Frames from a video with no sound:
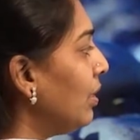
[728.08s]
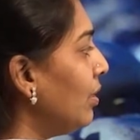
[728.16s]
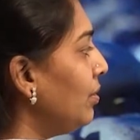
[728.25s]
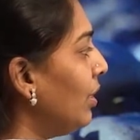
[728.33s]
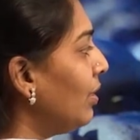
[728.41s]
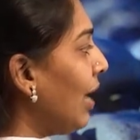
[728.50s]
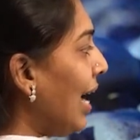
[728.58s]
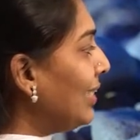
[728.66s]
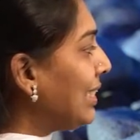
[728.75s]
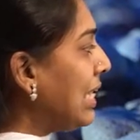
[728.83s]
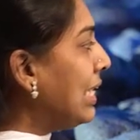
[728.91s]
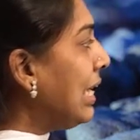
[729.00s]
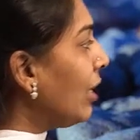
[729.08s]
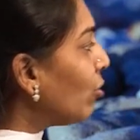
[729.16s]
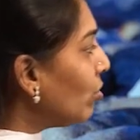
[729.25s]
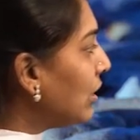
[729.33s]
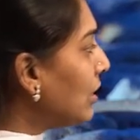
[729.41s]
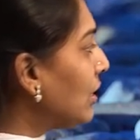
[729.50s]
the grassland
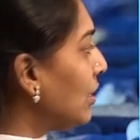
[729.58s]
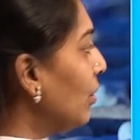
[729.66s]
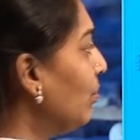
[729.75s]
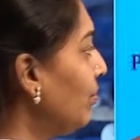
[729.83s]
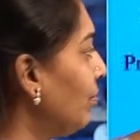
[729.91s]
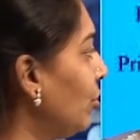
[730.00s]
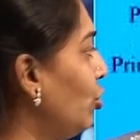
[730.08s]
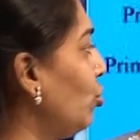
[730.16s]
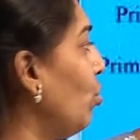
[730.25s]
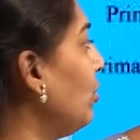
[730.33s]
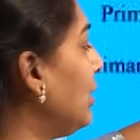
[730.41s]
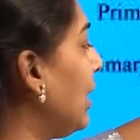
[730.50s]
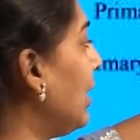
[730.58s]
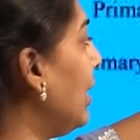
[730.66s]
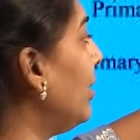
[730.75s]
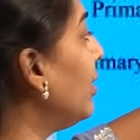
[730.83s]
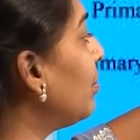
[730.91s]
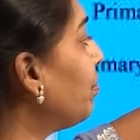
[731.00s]
ecosystem which shows that
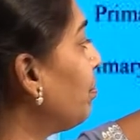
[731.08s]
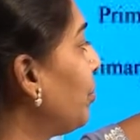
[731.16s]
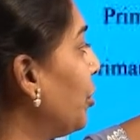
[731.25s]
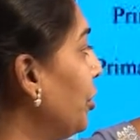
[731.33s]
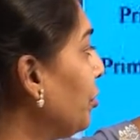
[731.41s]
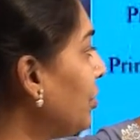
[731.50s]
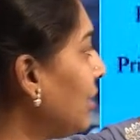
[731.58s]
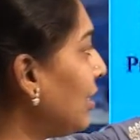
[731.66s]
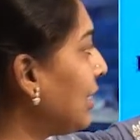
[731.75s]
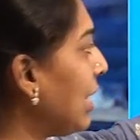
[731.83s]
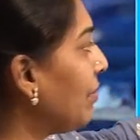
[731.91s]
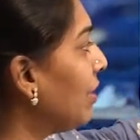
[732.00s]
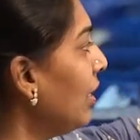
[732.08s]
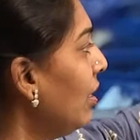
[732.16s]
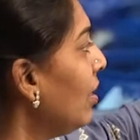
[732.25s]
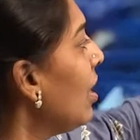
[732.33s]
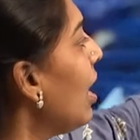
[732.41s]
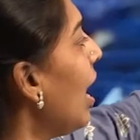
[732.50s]
at the producers level
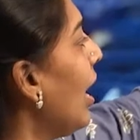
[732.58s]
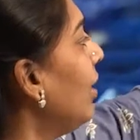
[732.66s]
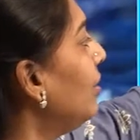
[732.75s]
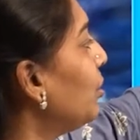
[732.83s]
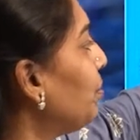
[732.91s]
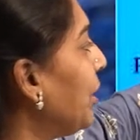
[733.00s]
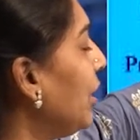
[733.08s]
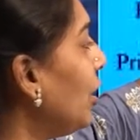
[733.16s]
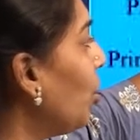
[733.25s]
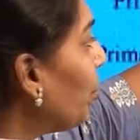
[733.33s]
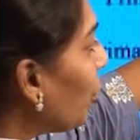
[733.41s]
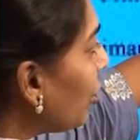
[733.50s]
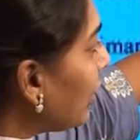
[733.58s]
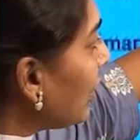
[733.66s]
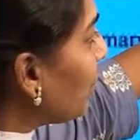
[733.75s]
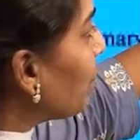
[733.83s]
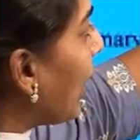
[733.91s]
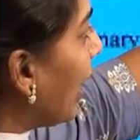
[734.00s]
and depending upon
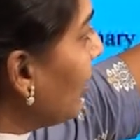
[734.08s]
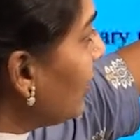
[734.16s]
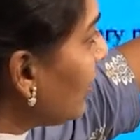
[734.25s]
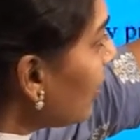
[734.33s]
that mice,